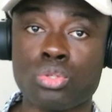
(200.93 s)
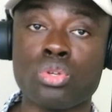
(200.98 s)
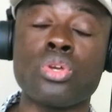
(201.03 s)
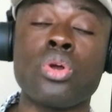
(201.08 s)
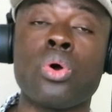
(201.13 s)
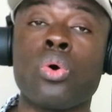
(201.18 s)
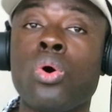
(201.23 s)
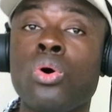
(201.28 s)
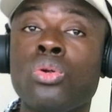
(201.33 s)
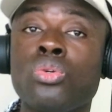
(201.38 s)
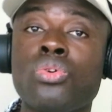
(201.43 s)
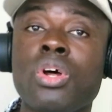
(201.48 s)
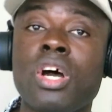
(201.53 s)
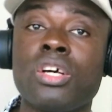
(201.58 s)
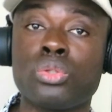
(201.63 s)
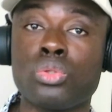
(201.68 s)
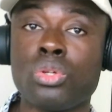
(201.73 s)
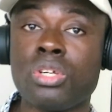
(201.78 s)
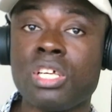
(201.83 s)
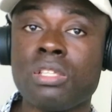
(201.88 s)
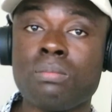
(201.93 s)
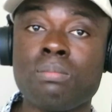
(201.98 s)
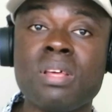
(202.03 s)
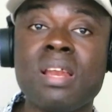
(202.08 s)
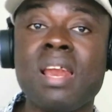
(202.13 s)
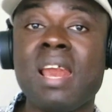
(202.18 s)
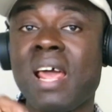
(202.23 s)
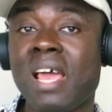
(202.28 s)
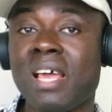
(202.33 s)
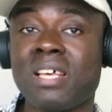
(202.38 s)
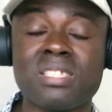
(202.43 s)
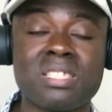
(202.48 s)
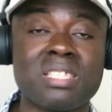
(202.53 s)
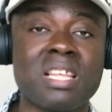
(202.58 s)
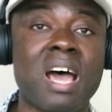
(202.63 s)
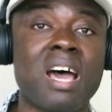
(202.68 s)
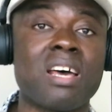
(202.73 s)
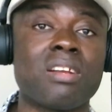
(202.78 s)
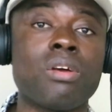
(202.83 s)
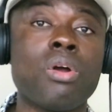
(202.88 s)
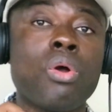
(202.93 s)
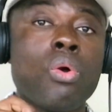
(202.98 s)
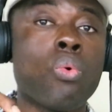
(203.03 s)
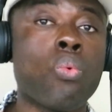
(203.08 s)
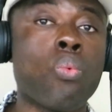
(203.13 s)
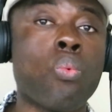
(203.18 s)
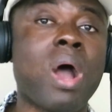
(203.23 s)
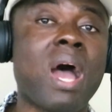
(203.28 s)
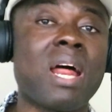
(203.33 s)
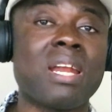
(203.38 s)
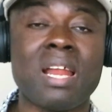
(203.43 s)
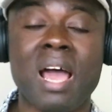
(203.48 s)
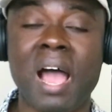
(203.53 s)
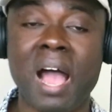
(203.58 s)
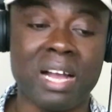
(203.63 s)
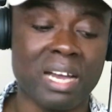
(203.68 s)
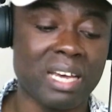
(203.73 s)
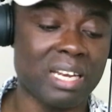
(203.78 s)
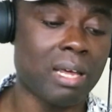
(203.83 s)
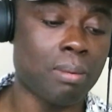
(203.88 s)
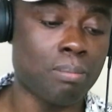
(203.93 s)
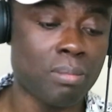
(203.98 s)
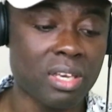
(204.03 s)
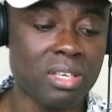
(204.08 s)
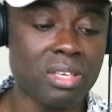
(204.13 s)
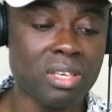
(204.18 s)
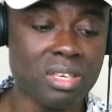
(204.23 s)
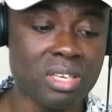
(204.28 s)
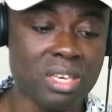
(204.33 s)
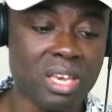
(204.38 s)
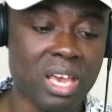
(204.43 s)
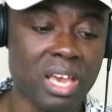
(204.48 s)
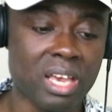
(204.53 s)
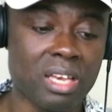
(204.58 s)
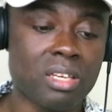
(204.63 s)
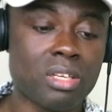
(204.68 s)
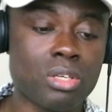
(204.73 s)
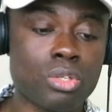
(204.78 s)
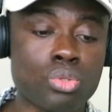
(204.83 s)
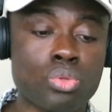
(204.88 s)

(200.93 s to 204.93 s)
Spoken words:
So your contract shouldn't be less than 1 academic year.